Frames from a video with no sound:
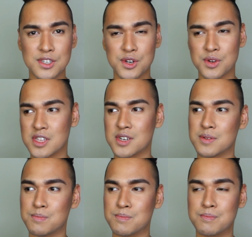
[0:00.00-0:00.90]
you know,
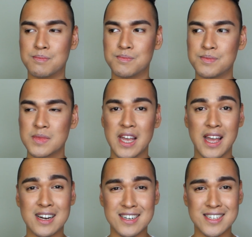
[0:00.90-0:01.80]
the
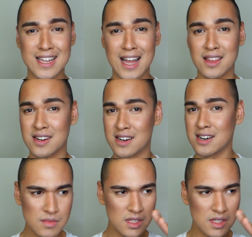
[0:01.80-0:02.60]
Interstellar.